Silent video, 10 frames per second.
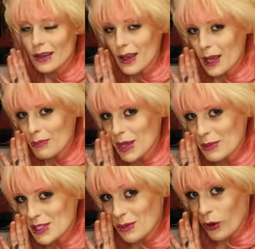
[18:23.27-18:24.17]
And
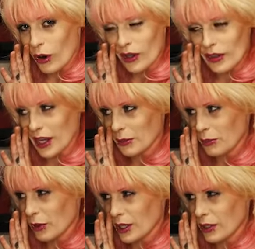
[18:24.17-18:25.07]
maybe some online
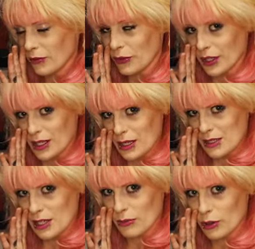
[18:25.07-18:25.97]
booking for the
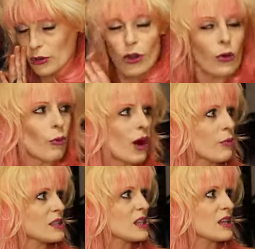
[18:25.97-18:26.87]
kissing booth.
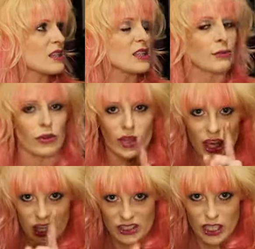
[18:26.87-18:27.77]
What's the kissing booth?
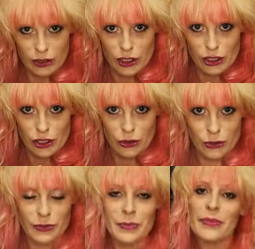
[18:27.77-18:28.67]
I'll tell you soon